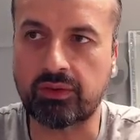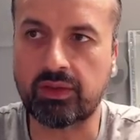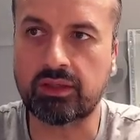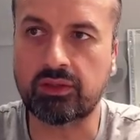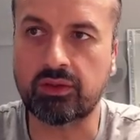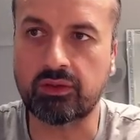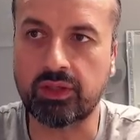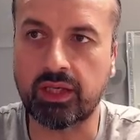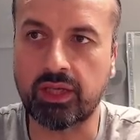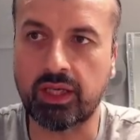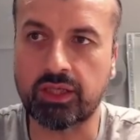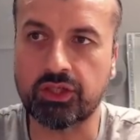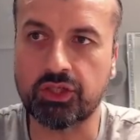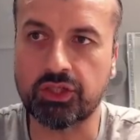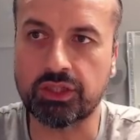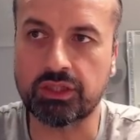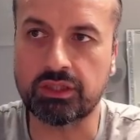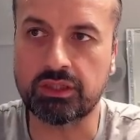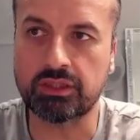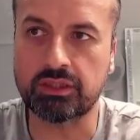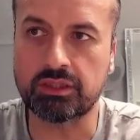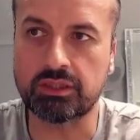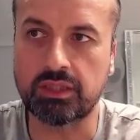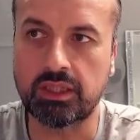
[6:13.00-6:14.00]
the correct
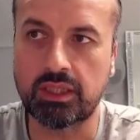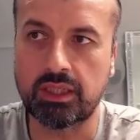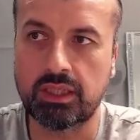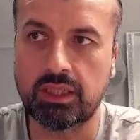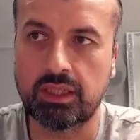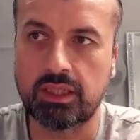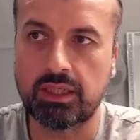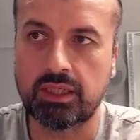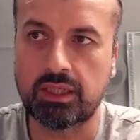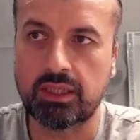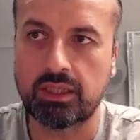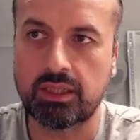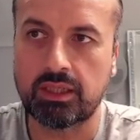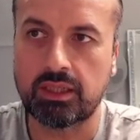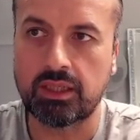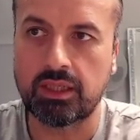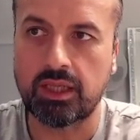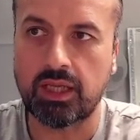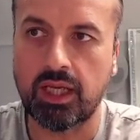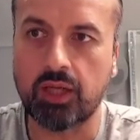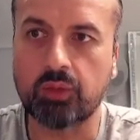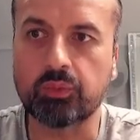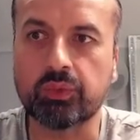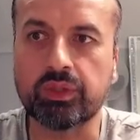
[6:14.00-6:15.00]
location
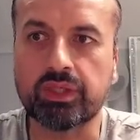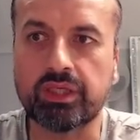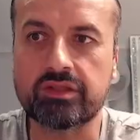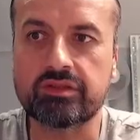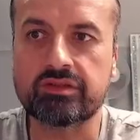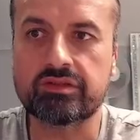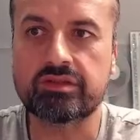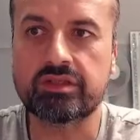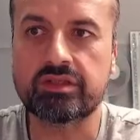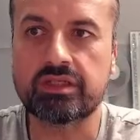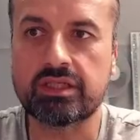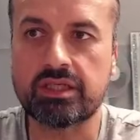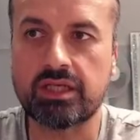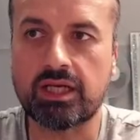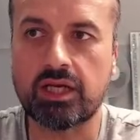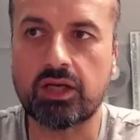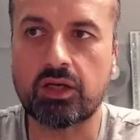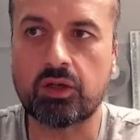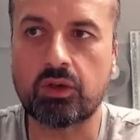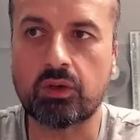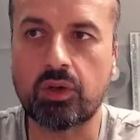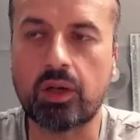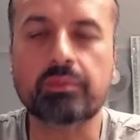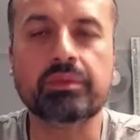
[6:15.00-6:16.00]
and we can see
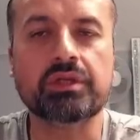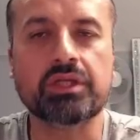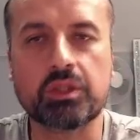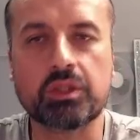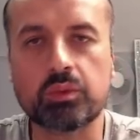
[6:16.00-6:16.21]
now I